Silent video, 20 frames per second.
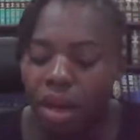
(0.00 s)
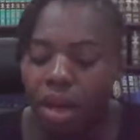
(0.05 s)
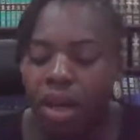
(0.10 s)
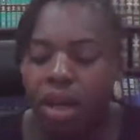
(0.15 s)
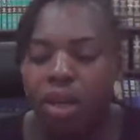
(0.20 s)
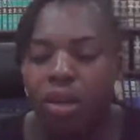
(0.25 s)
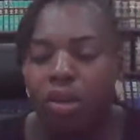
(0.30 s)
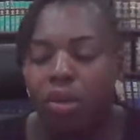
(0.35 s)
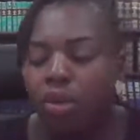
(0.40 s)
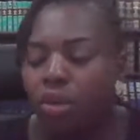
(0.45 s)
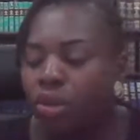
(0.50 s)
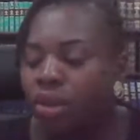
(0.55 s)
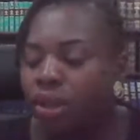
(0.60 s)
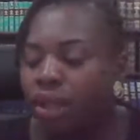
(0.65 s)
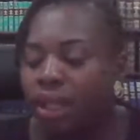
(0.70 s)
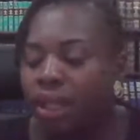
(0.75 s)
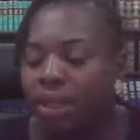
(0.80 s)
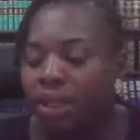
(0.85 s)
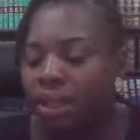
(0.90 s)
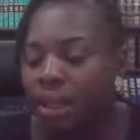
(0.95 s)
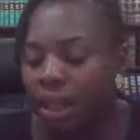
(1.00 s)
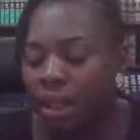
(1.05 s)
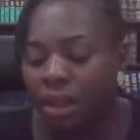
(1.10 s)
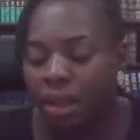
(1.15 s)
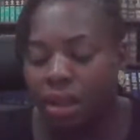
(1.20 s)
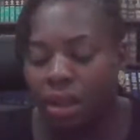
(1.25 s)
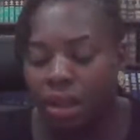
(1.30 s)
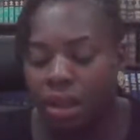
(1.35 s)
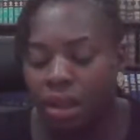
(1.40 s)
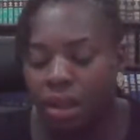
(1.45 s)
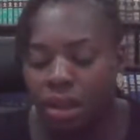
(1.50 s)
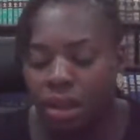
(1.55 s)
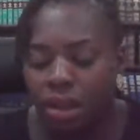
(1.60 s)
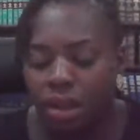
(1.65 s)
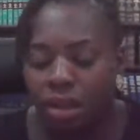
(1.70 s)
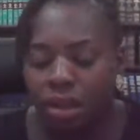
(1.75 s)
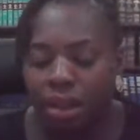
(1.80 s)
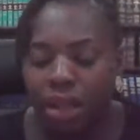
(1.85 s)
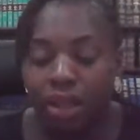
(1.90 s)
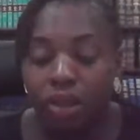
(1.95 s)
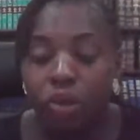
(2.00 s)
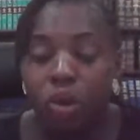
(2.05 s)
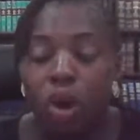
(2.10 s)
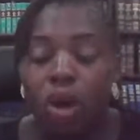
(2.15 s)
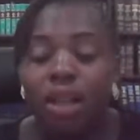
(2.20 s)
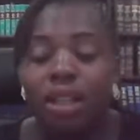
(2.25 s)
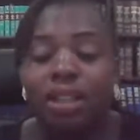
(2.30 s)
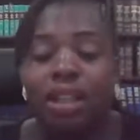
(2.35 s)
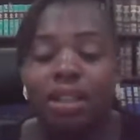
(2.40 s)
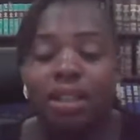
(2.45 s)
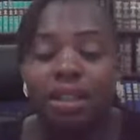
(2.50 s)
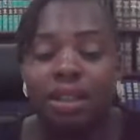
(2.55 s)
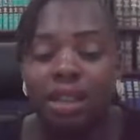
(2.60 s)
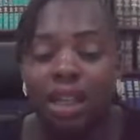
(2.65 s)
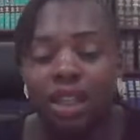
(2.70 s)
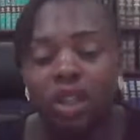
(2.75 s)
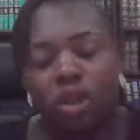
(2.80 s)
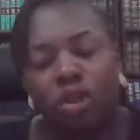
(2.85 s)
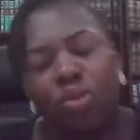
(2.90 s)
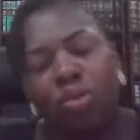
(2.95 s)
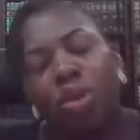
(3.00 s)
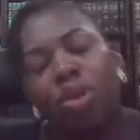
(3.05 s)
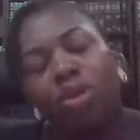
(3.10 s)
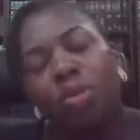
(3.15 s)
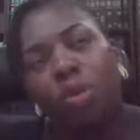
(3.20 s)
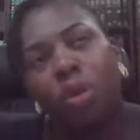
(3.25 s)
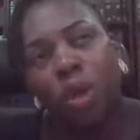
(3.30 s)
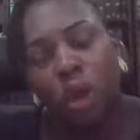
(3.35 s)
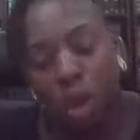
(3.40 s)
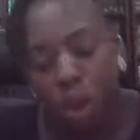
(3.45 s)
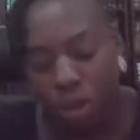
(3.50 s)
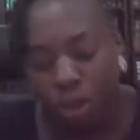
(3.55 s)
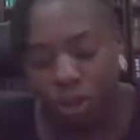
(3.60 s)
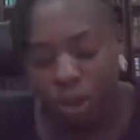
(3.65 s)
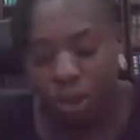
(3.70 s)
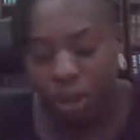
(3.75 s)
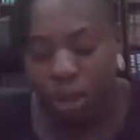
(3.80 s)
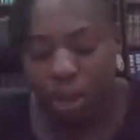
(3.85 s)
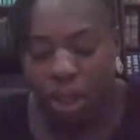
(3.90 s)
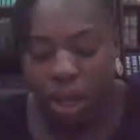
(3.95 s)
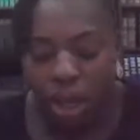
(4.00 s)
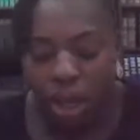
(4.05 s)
you know, you state the, that's called the testimonium clause.